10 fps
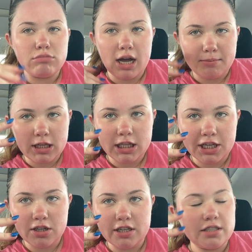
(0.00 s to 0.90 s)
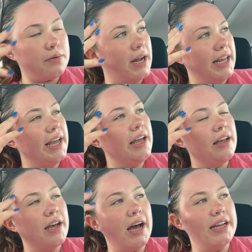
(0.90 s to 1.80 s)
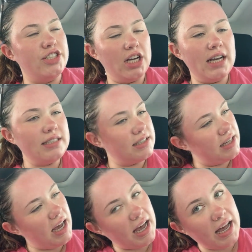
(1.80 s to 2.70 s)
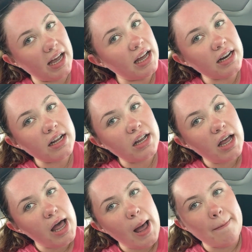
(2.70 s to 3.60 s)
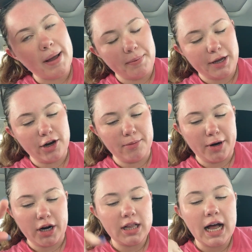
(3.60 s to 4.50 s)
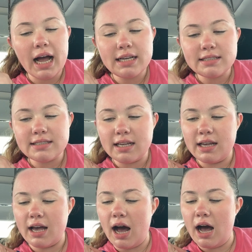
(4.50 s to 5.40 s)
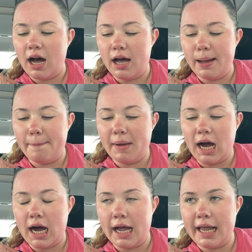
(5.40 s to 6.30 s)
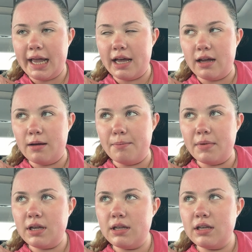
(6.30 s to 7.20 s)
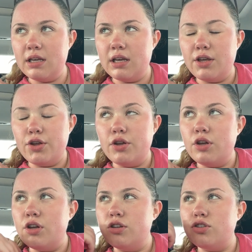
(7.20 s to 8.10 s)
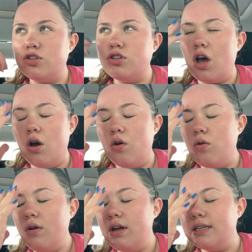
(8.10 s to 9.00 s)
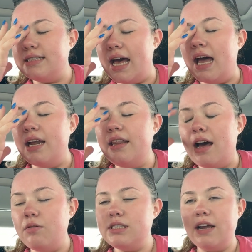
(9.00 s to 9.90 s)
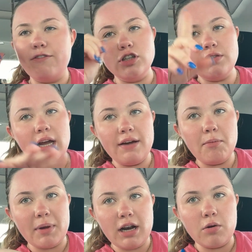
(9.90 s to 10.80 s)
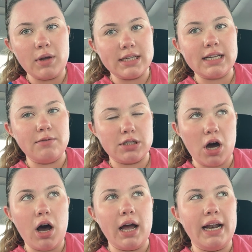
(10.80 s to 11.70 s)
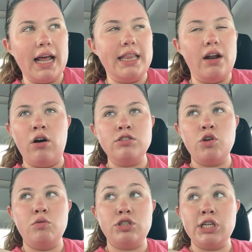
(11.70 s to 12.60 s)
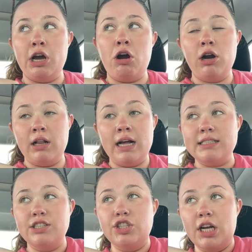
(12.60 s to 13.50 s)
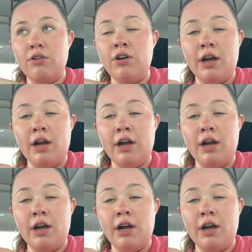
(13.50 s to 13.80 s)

I'm clearly sweaty. I just had my Pure Barre class. Um, I am so dead. That was like, first of all, I haven't been in a week because I was gone. And then also it was just like a hard class in general.